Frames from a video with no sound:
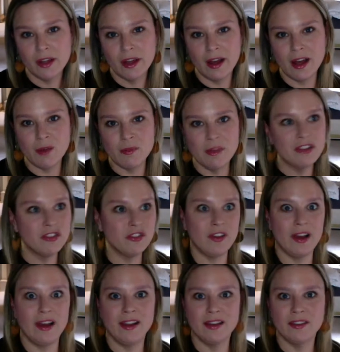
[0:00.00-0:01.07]
It's
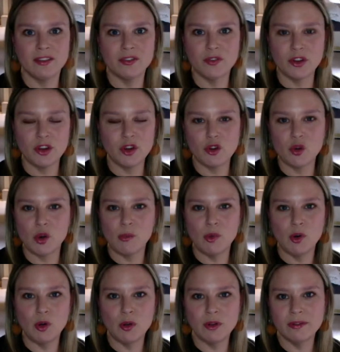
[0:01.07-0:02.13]
fine just for your
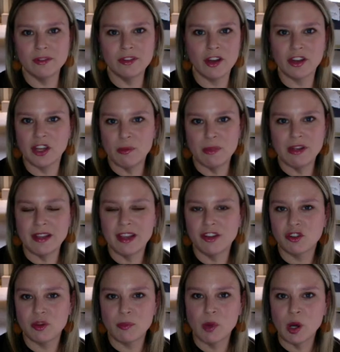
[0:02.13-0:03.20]
normal
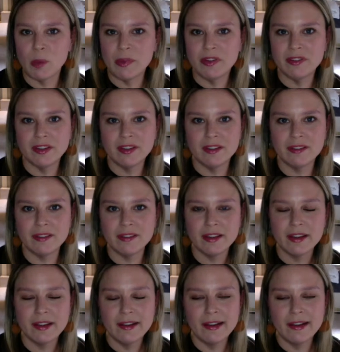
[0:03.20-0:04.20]
documentation purposes.